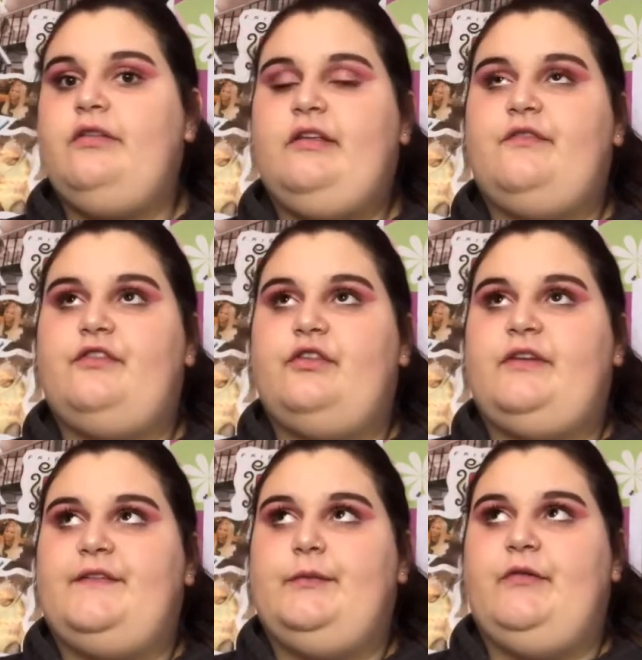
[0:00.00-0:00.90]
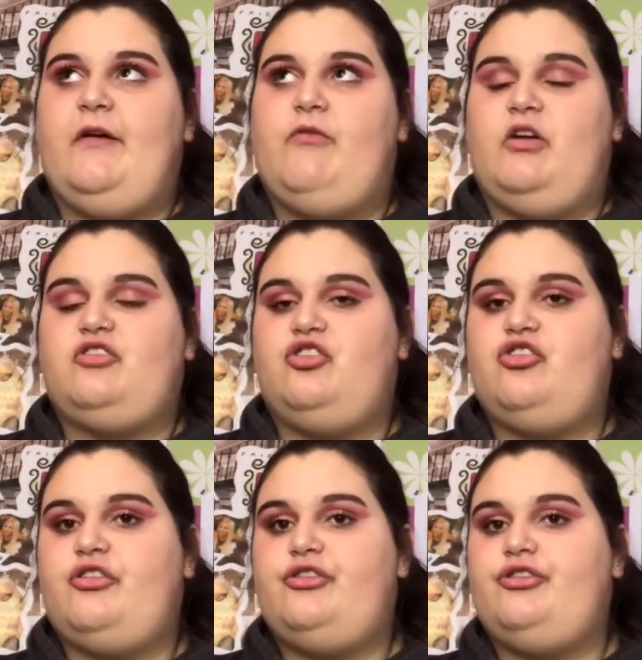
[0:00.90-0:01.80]
like the first ever movie I've watched on
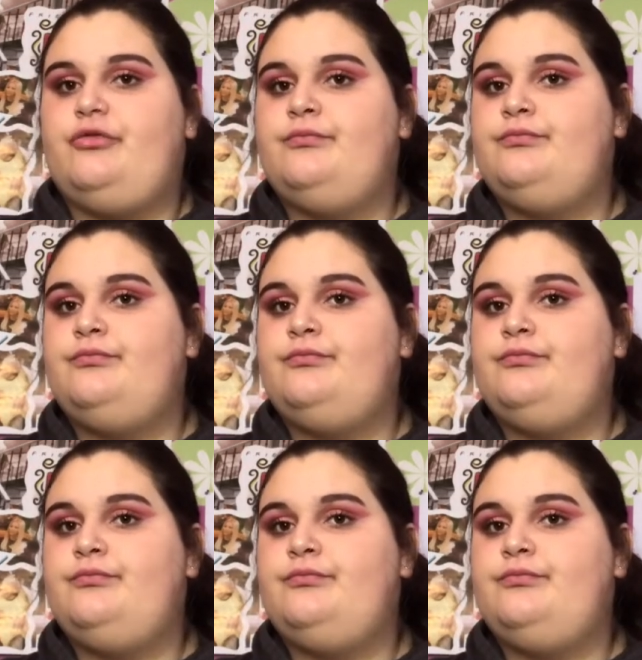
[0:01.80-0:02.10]
Shudder too.